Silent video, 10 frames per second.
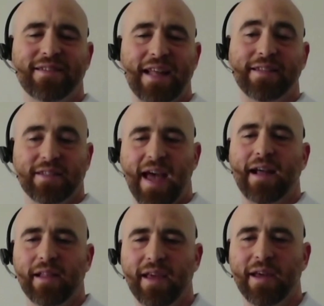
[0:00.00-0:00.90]
That's
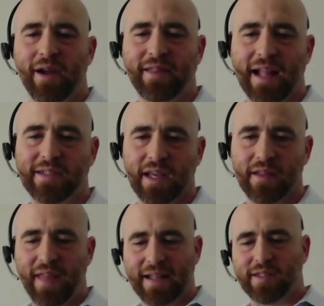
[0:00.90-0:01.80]
exactly it, right? That's
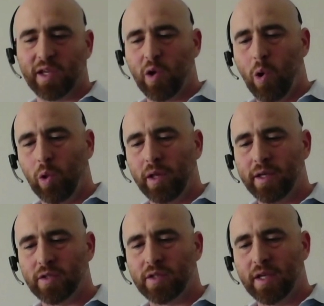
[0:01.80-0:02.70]
the goal
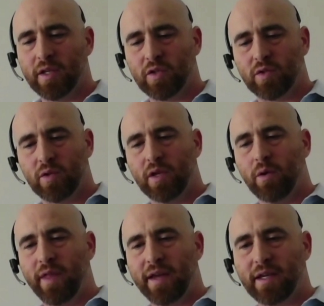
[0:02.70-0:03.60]
is
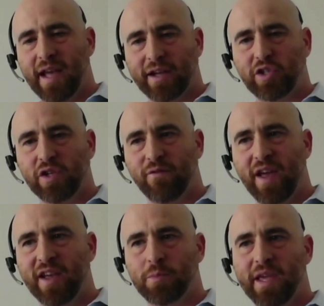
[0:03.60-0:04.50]
in that detection
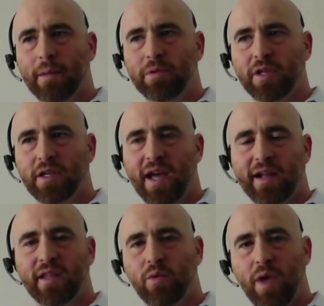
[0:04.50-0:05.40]
phase, being able to
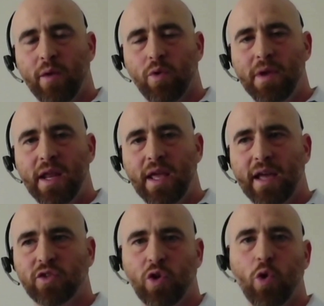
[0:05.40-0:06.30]
detect and
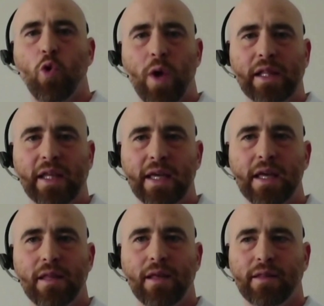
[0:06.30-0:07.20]
remediate so quickly
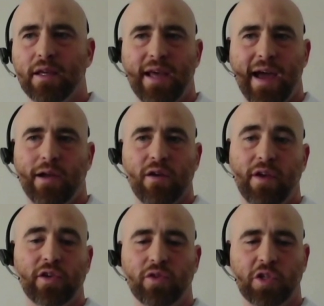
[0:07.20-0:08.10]
that the attacker
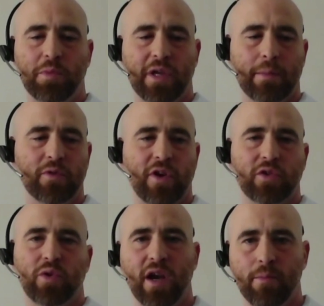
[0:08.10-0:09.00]
eventually just becomes
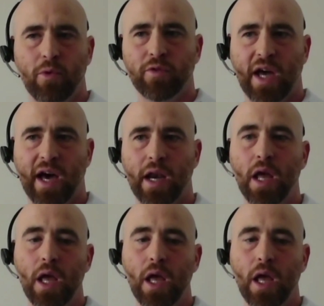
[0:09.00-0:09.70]
frustrated and moves on.